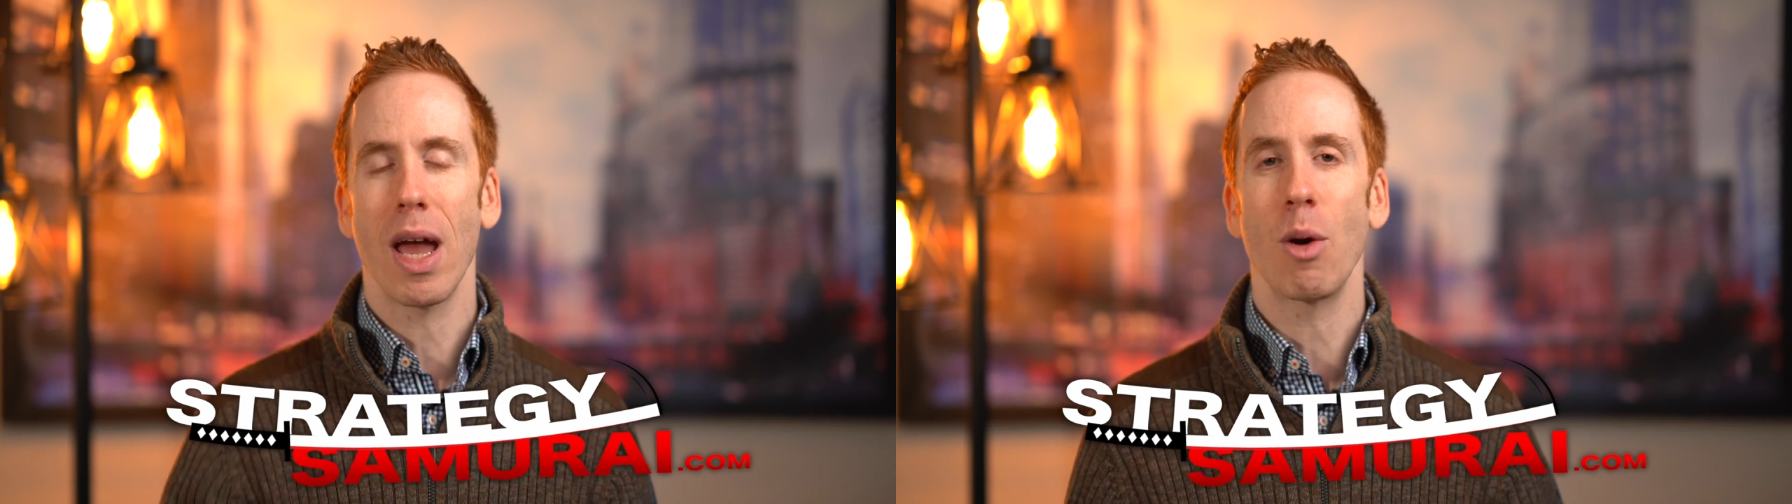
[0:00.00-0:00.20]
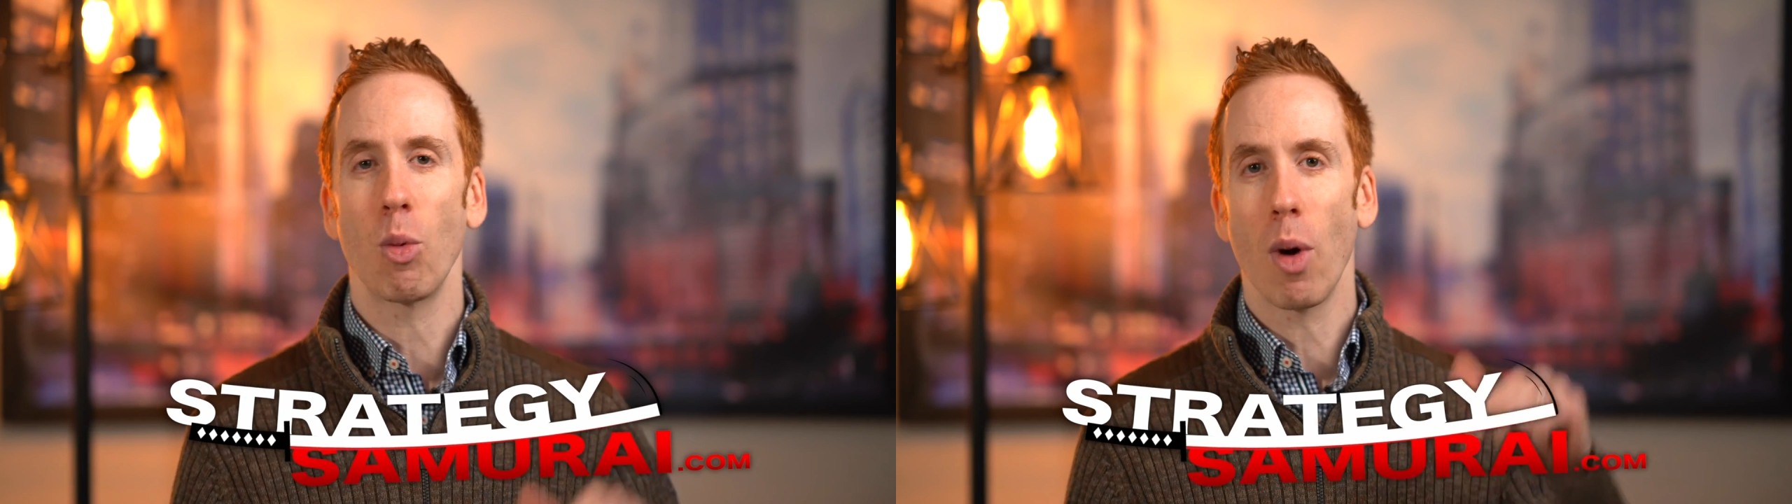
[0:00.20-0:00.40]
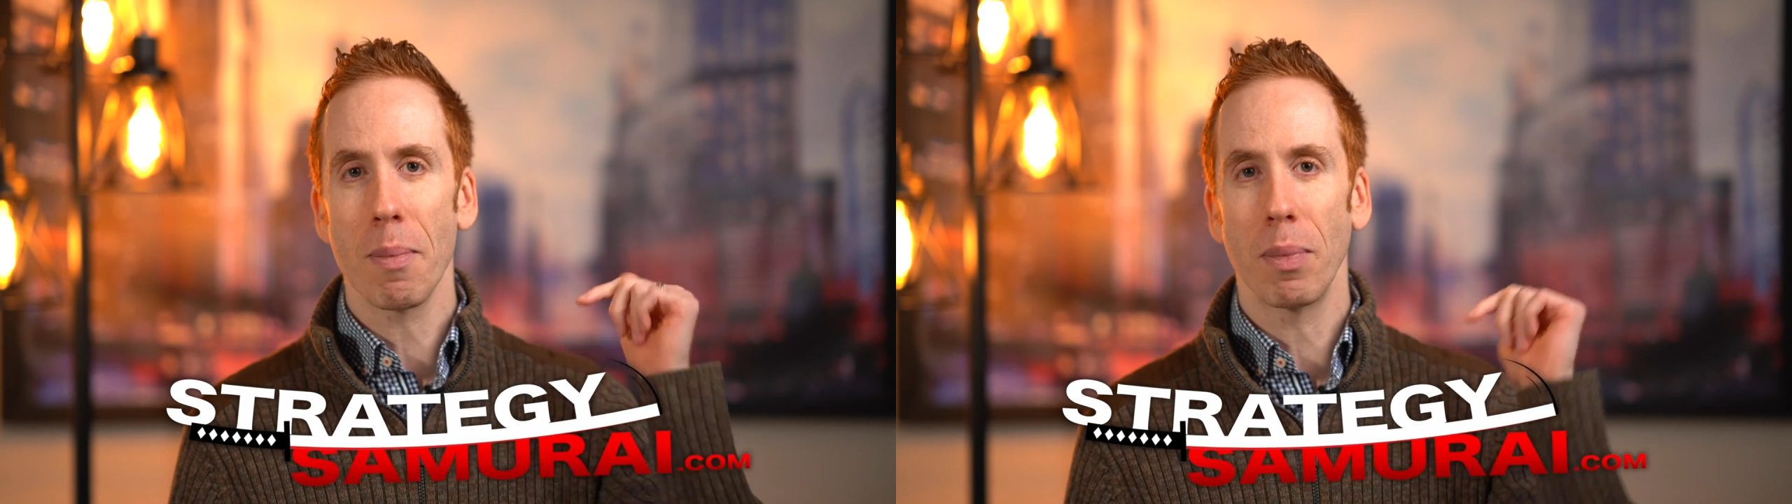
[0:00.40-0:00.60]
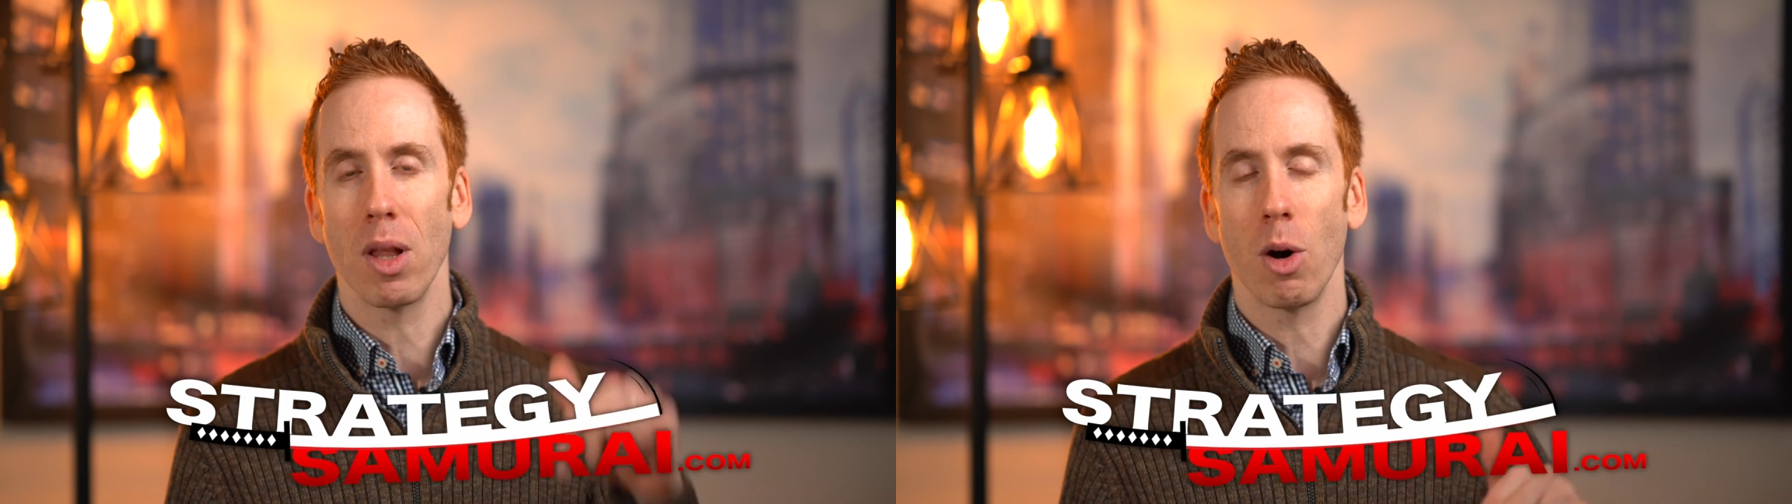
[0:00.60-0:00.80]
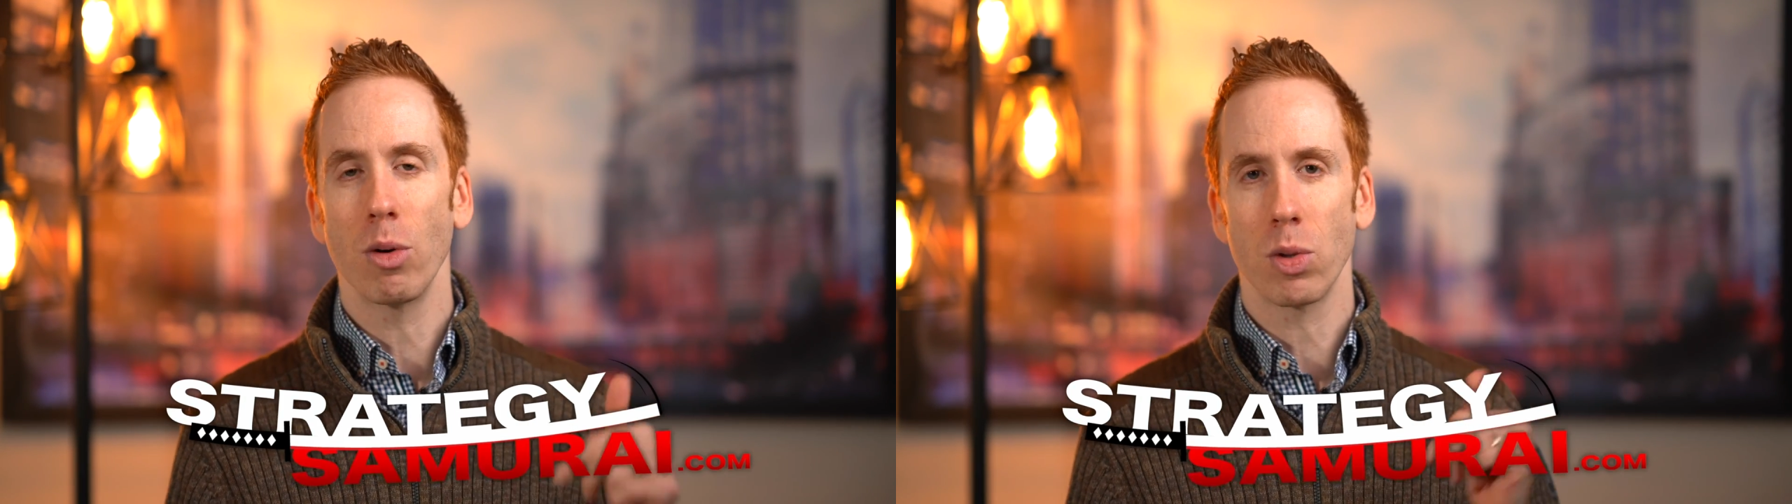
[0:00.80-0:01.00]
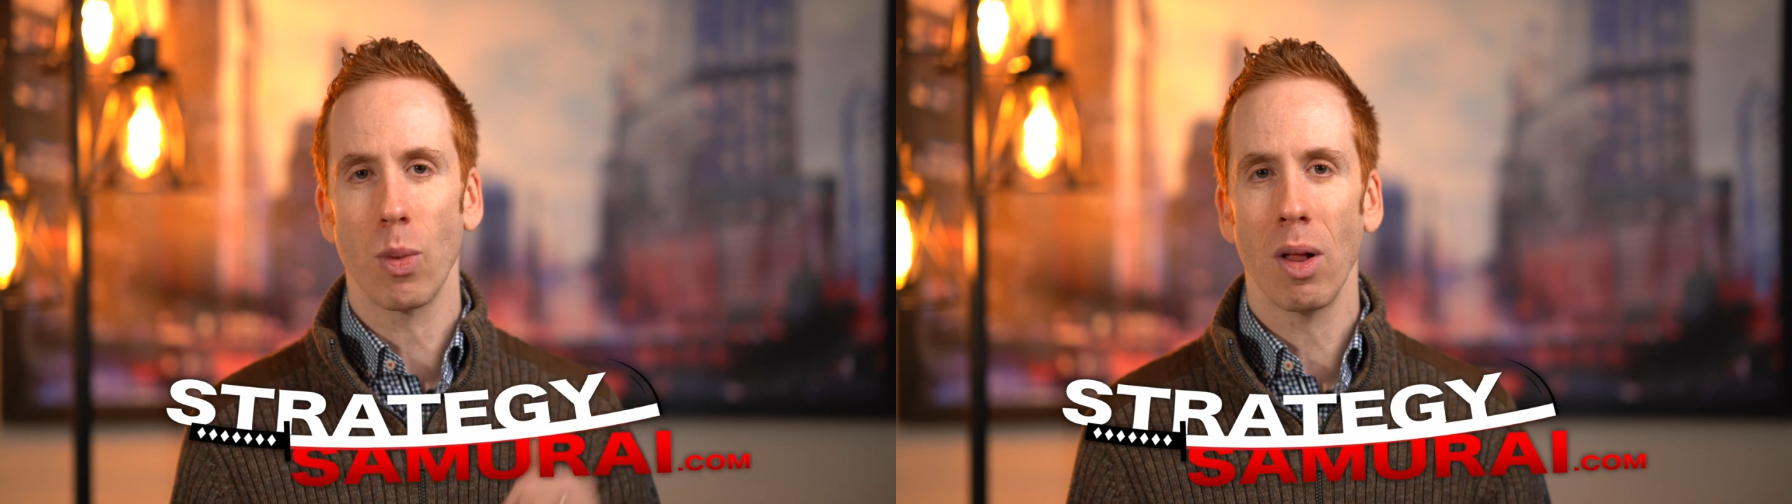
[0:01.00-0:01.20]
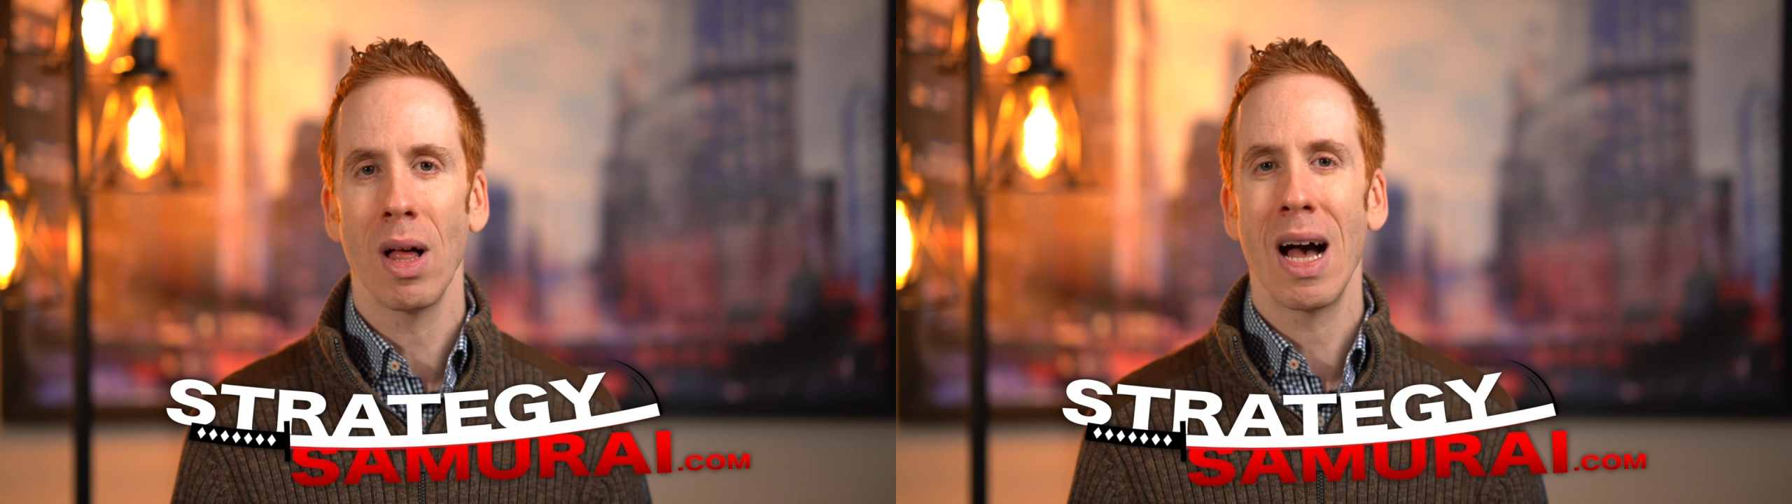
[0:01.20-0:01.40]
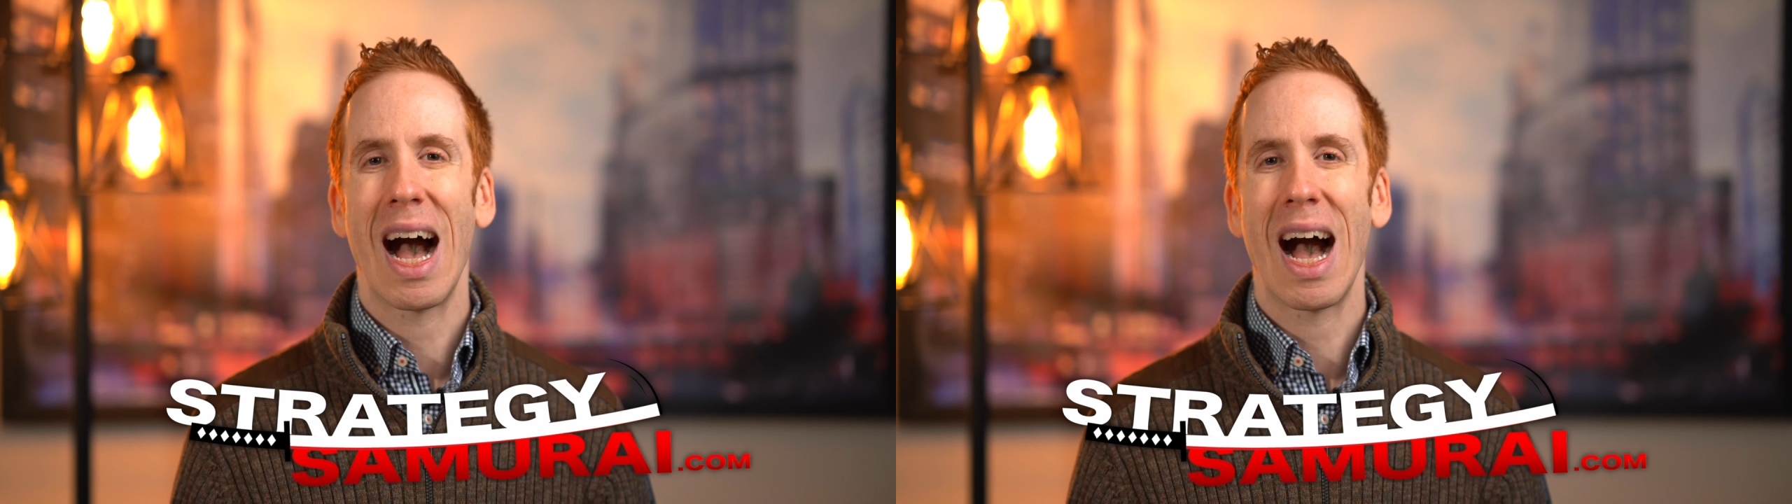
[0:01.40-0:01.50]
and right below as well.